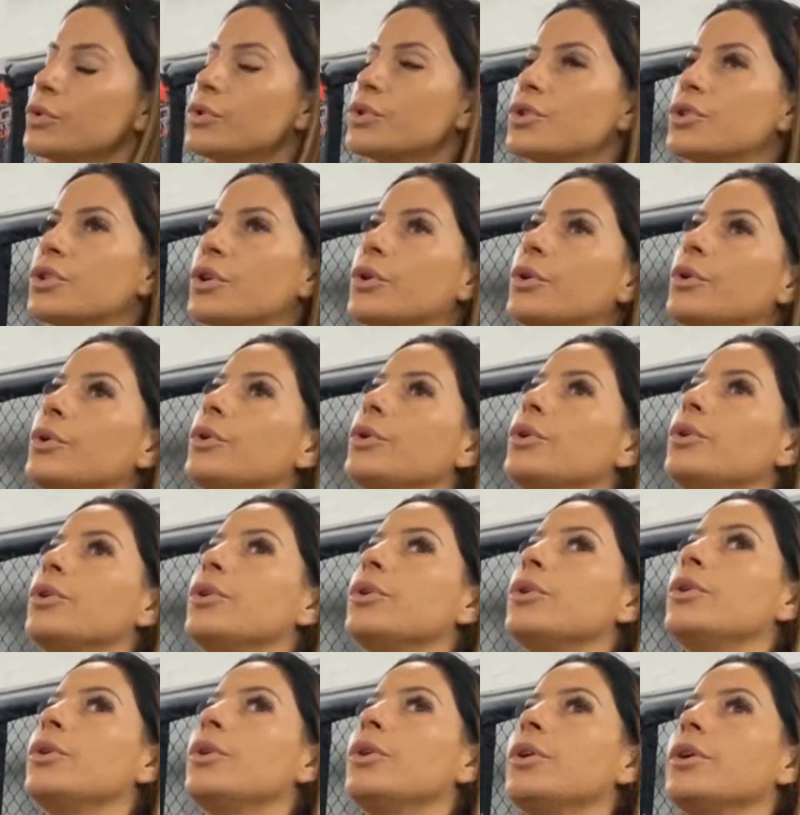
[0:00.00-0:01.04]
So
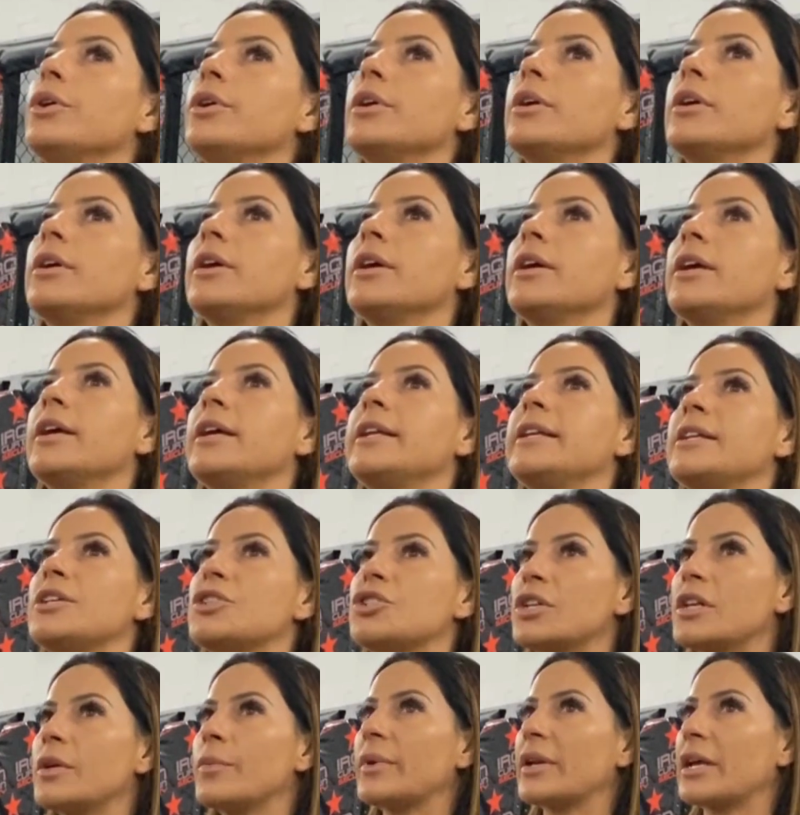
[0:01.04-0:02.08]

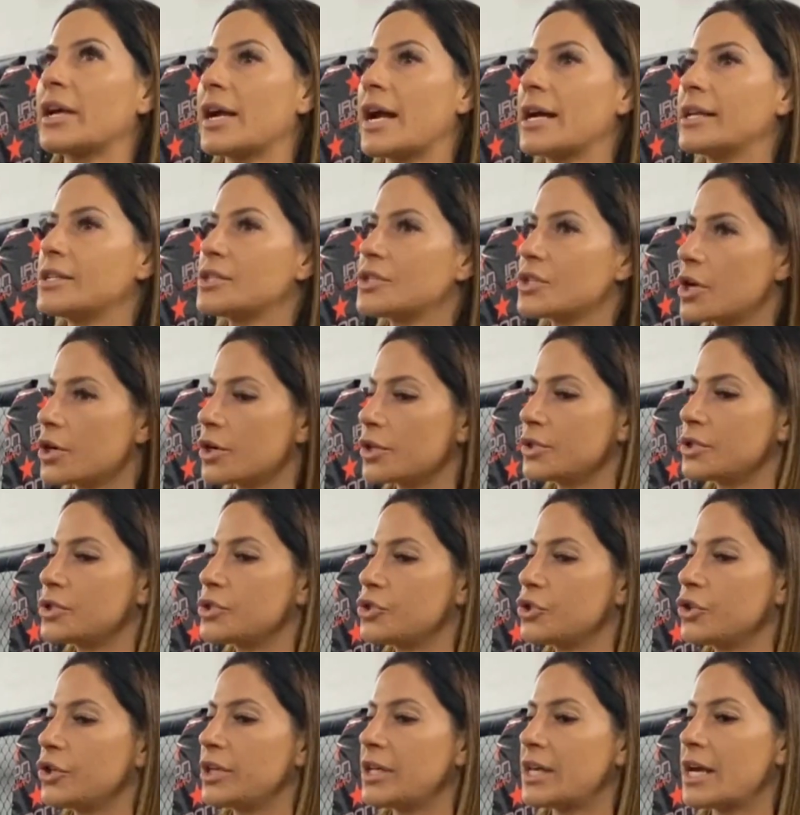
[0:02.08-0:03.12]
initially when I kind of started on this
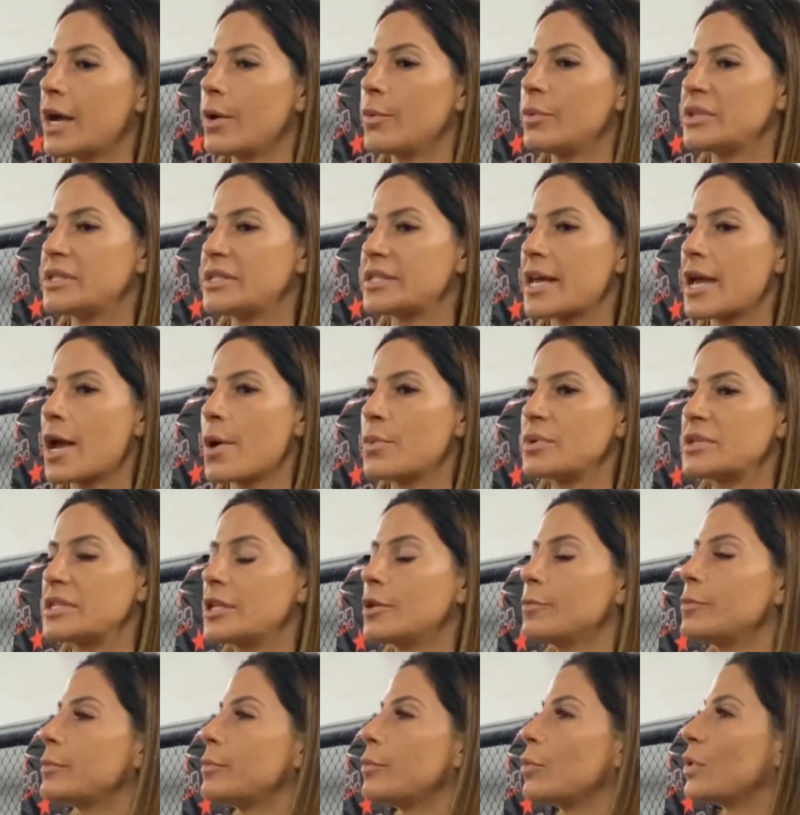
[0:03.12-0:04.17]
journey, I would say I was a little
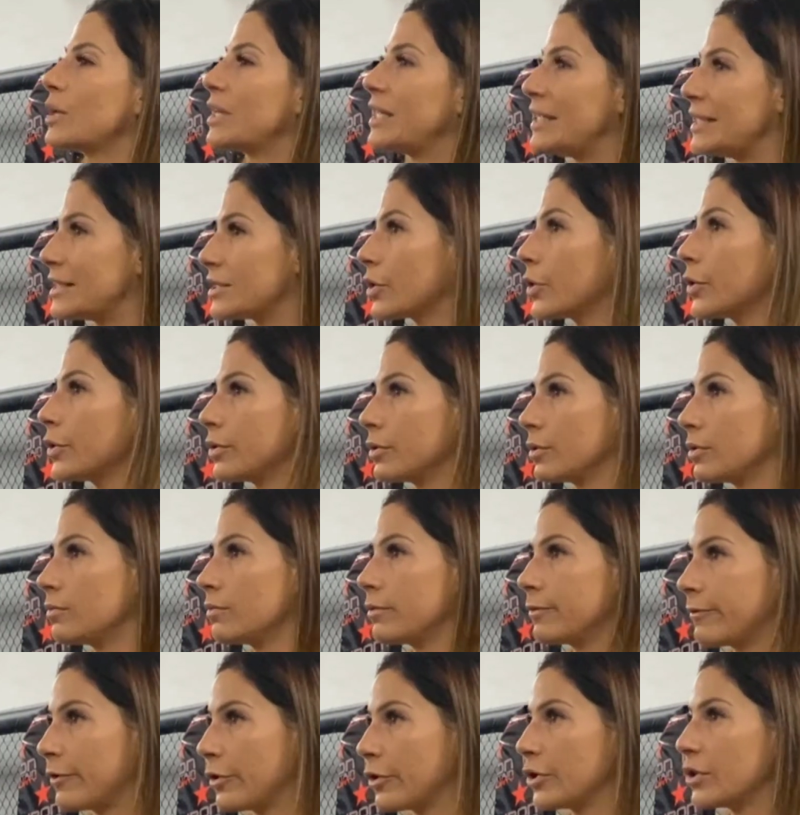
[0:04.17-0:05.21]
bit more keto
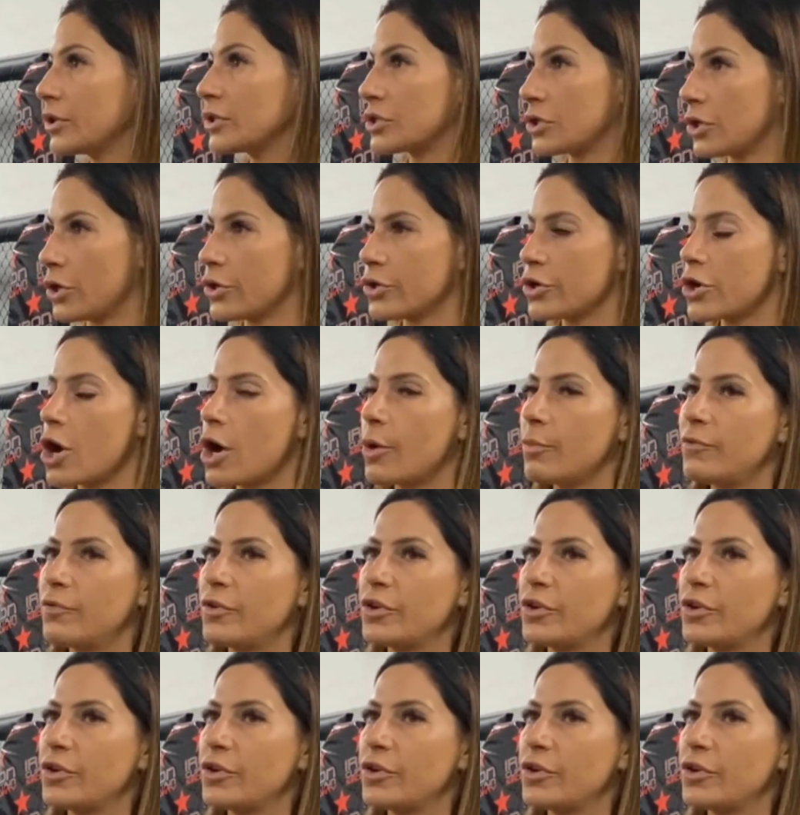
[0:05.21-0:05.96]
focused, low carb